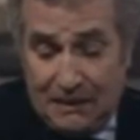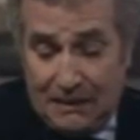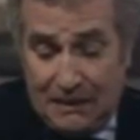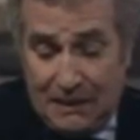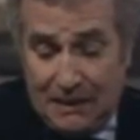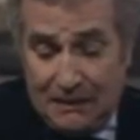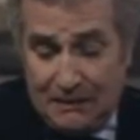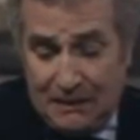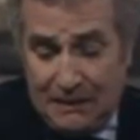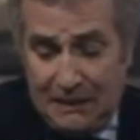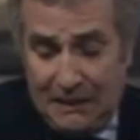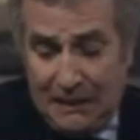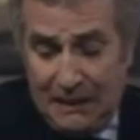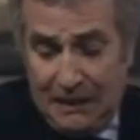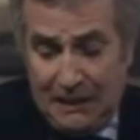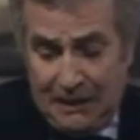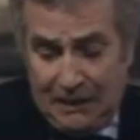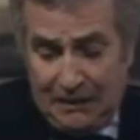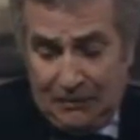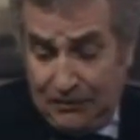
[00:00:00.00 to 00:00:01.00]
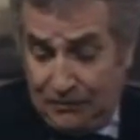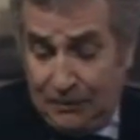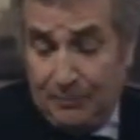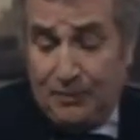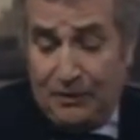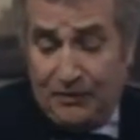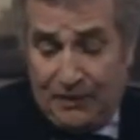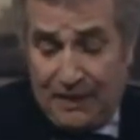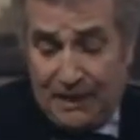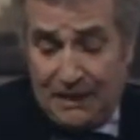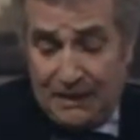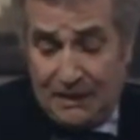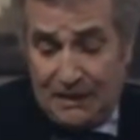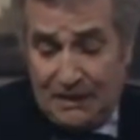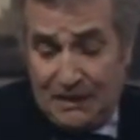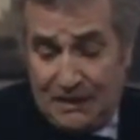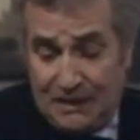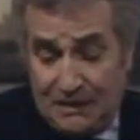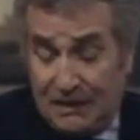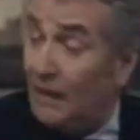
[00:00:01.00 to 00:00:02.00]
county Wolfenpoof
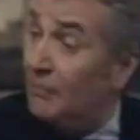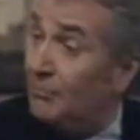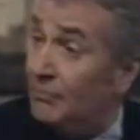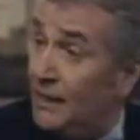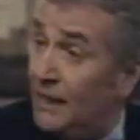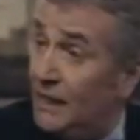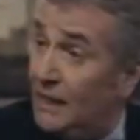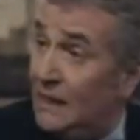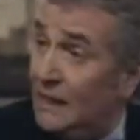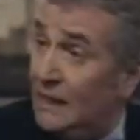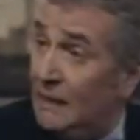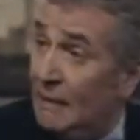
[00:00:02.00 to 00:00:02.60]
hunters, some being